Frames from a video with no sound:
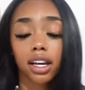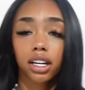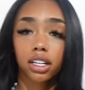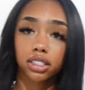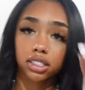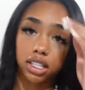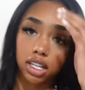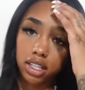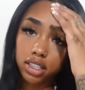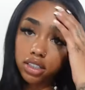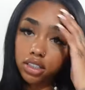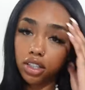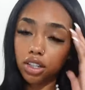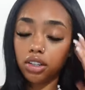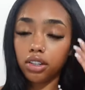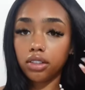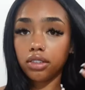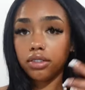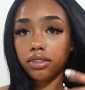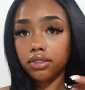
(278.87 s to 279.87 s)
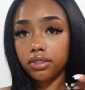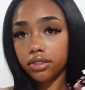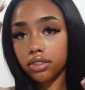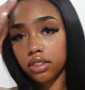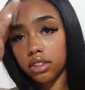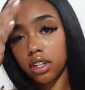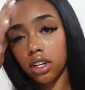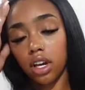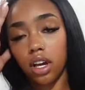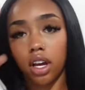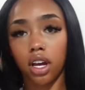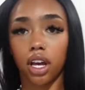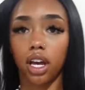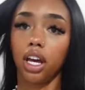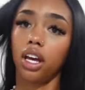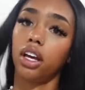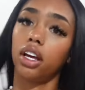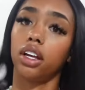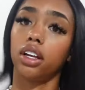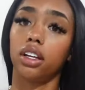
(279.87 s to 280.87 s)
Size 0,
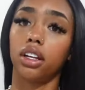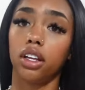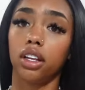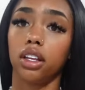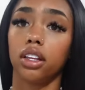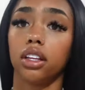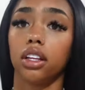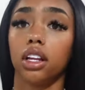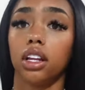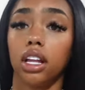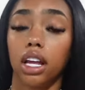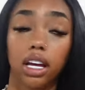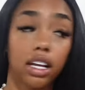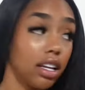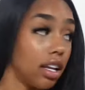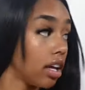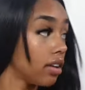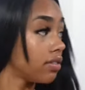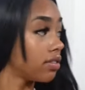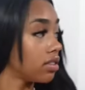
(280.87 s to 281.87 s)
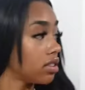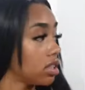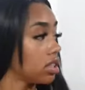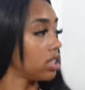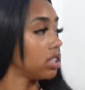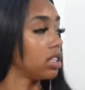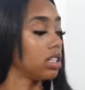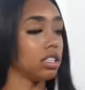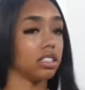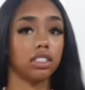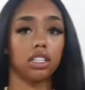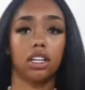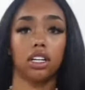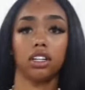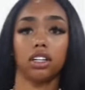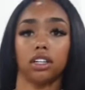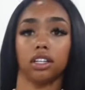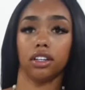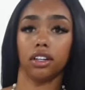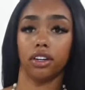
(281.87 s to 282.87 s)
and they definitely is
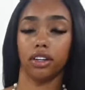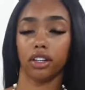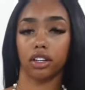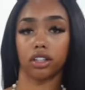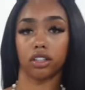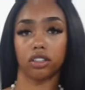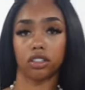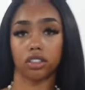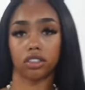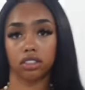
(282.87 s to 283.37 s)
hugging your girl.